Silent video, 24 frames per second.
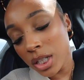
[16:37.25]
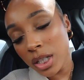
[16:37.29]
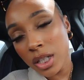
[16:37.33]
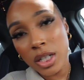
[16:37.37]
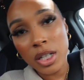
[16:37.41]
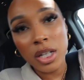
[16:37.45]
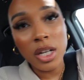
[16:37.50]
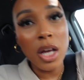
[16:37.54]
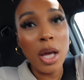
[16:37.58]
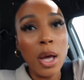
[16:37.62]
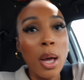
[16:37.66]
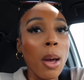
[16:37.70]

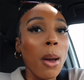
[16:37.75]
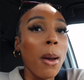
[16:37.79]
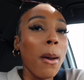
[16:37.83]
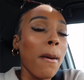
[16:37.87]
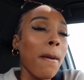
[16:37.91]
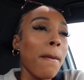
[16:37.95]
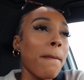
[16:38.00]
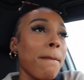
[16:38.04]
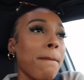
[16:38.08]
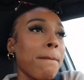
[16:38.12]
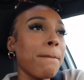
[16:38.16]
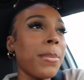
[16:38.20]
good
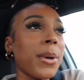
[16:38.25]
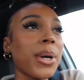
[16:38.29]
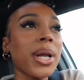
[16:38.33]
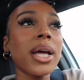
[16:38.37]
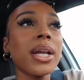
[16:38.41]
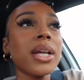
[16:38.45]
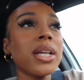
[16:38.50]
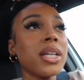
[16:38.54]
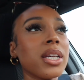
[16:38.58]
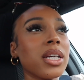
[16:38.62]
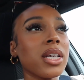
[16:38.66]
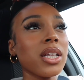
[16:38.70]
but
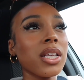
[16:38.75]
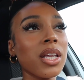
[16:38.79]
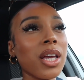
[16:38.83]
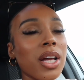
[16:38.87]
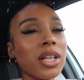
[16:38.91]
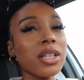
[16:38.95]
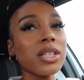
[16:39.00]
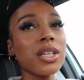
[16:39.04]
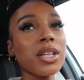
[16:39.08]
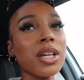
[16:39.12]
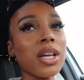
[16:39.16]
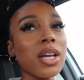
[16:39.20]
i didn't eat
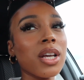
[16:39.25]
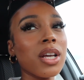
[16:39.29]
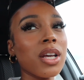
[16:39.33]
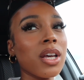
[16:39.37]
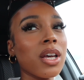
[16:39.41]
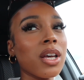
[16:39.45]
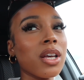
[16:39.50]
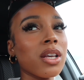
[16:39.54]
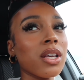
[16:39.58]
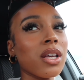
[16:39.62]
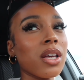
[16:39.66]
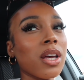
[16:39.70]
yet
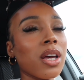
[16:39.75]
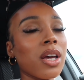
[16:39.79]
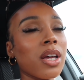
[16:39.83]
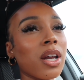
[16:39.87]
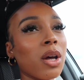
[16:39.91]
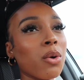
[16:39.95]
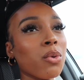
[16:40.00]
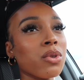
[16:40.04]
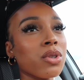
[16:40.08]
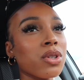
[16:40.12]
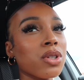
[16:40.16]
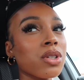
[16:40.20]
today and
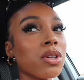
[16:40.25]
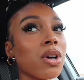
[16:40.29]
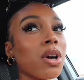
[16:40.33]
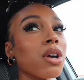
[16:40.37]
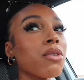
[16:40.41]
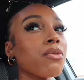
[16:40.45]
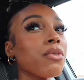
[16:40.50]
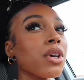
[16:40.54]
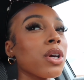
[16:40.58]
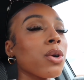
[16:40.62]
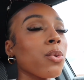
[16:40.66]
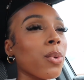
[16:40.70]
i was
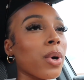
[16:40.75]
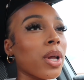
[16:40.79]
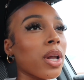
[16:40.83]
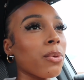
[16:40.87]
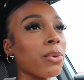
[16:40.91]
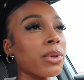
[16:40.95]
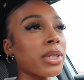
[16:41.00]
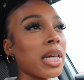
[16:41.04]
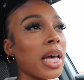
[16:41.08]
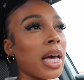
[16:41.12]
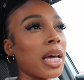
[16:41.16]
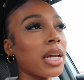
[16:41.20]
starving while i
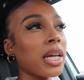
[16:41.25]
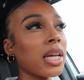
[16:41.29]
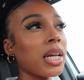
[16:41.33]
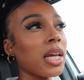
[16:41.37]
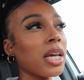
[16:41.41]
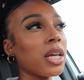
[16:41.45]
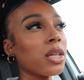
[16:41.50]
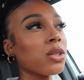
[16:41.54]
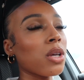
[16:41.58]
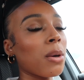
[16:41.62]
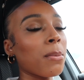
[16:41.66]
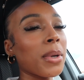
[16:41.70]
was
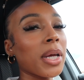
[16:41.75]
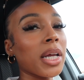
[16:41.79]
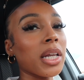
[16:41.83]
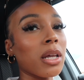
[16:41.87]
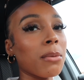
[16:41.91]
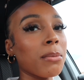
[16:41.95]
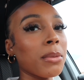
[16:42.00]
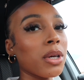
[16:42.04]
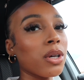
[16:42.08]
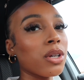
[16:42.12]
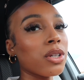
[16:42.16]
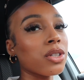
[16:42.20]
editing so i'm like
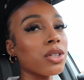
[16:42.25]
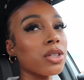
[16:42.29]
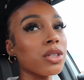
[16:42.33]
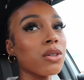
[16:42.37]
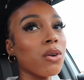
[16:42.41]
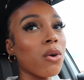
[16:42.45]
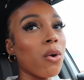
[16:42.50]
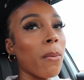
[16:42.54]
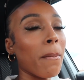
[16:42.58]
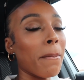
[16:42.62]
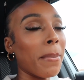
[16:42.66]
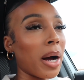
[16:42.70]
let me
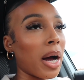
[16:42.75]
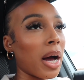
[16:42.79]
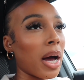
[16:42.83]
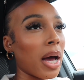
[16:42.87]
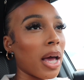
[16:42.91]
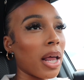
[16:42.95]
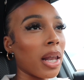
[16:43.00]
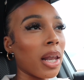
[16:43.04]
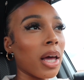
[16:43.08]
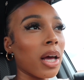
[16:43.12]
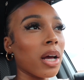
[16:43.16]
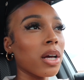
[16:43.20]
just go
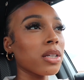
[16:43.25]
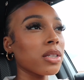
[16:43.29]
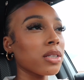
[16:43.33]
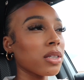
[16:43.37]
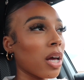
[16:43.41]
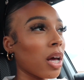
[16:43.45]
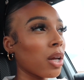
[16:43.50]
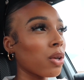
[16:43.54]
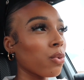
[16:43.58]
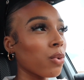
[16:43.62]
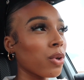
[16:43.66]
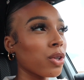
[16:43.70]
buy like a
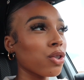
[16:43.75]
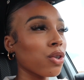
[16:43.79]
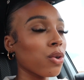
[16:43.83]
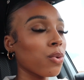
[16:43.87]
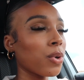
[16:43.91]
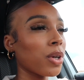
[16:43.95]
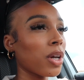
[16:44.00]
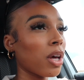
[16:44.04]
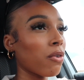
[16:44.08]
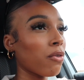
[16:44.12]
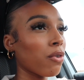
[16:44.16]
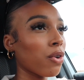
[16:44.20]
sandwich or
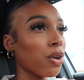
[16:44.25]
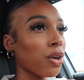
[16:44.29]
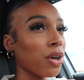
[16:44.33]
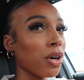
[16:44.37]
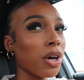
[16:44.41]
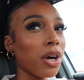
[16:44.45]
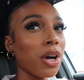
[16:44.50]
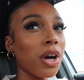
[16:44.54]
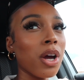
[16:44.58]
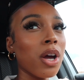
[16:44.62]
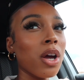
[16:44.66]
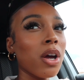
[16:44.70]

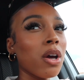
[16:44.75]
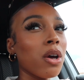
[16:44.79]
whatever